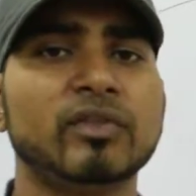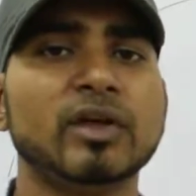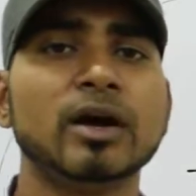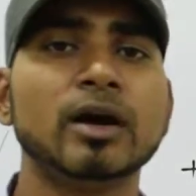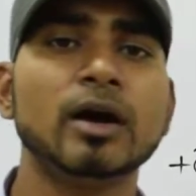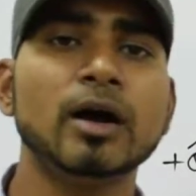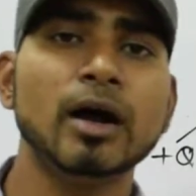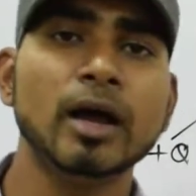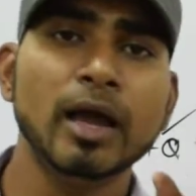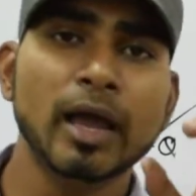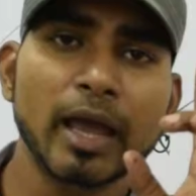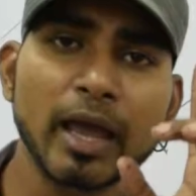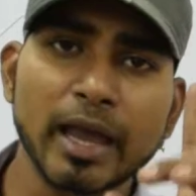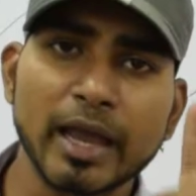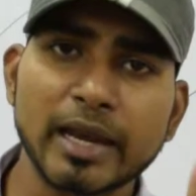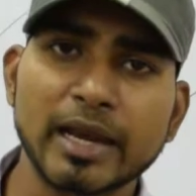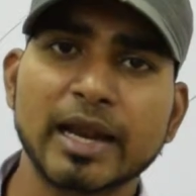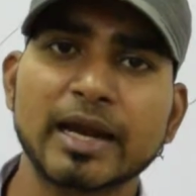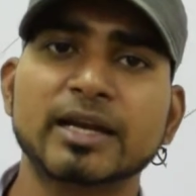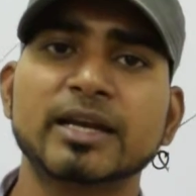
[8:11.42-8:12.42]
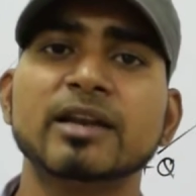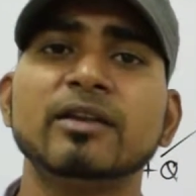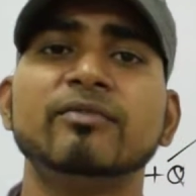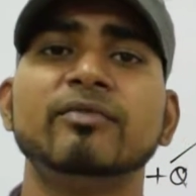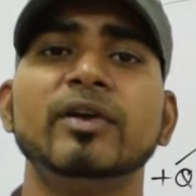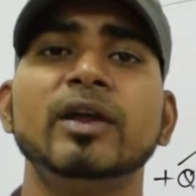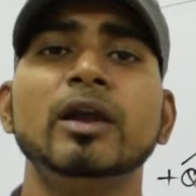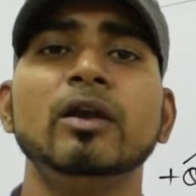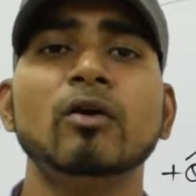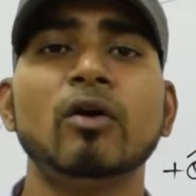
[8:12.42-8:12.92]
the electric
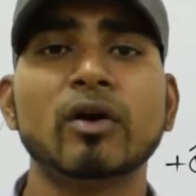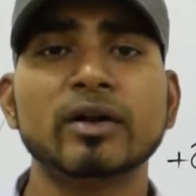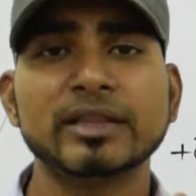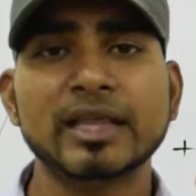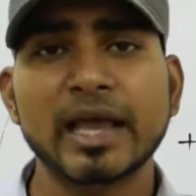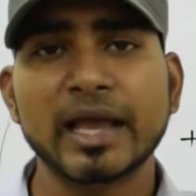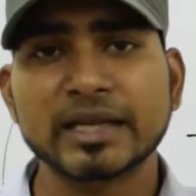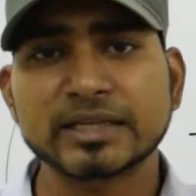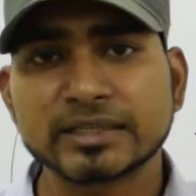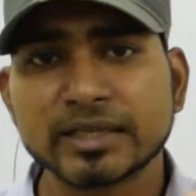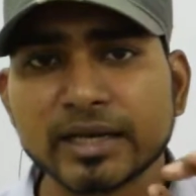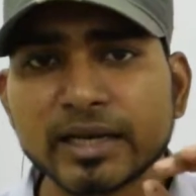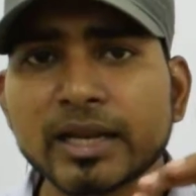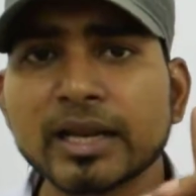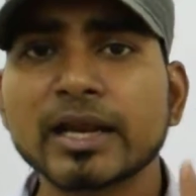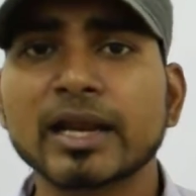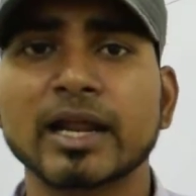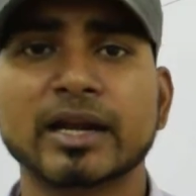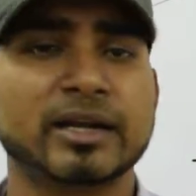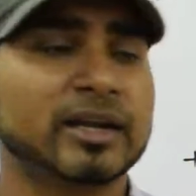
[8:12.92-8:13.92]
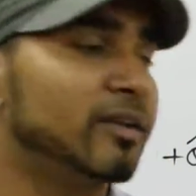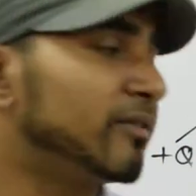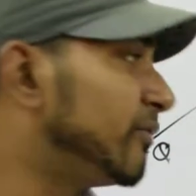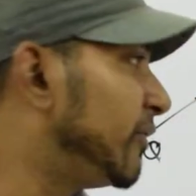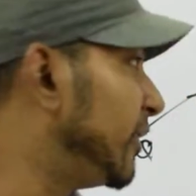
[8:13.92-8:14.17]
field or the external electric